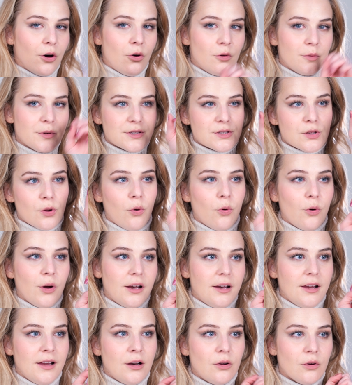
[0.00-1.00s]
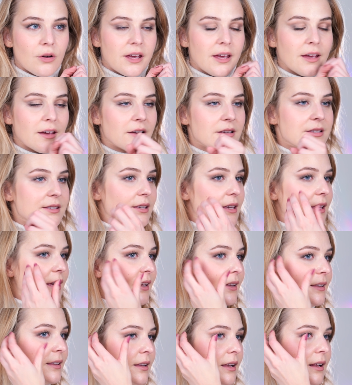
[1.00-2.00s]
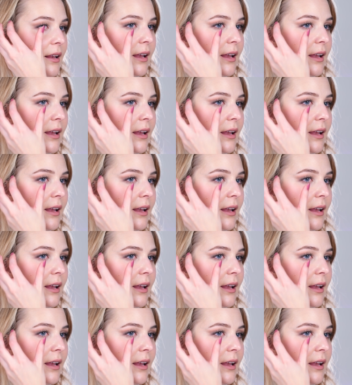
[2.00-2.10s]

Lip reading: almost oily looking skin